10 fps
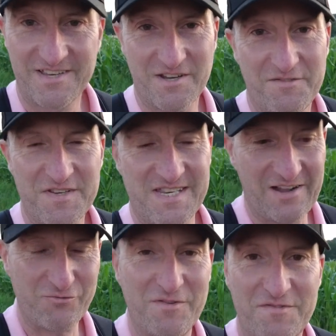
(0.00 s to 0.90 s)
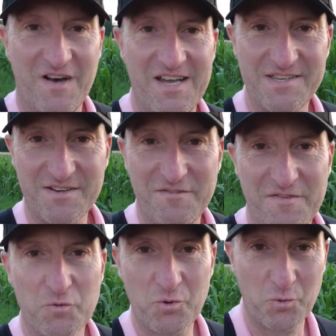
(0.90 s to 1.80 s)
is I've sacrificed
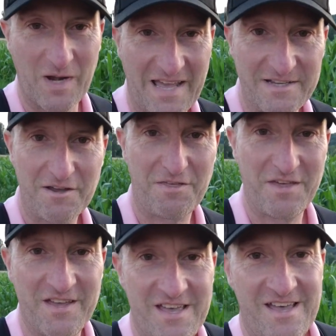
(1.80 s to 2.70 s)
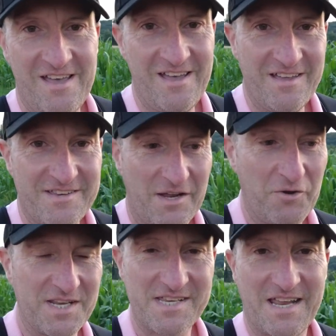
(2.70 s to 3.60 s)
focal length.
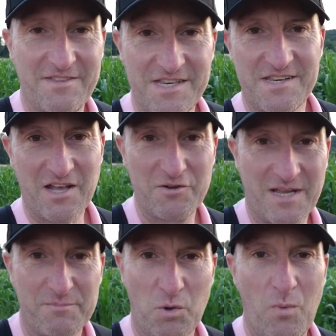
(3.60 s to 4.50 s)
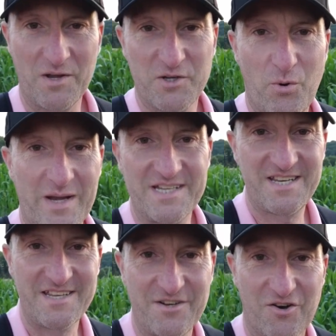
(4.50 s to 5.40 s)
So as I said, this goes up to
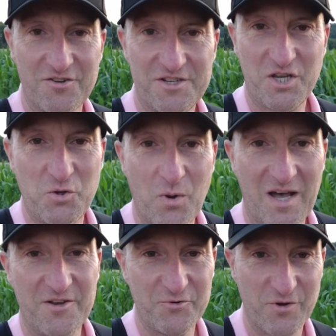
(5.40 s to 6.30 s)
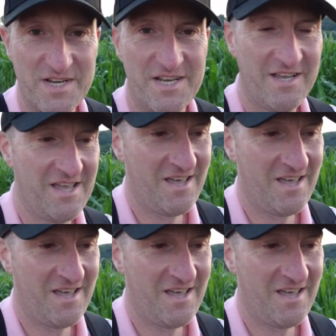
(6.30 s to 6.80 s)
120, not 200.